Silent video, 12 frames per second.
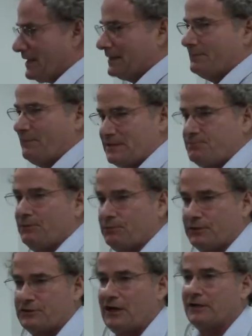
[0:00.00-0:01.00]
not the best
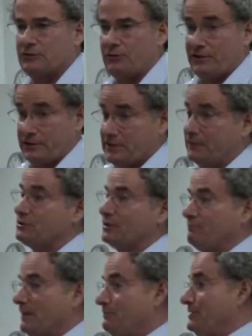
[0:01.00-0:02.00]
people to talk to on the subject,
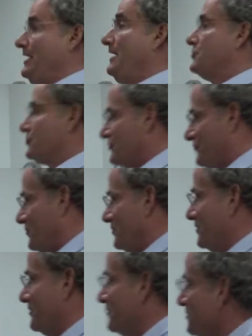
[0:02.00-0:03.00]
and may be dangerous for
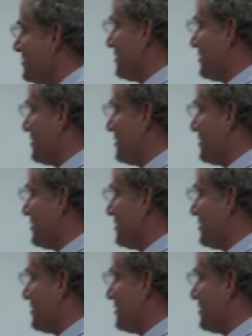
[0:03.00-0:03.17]
you to do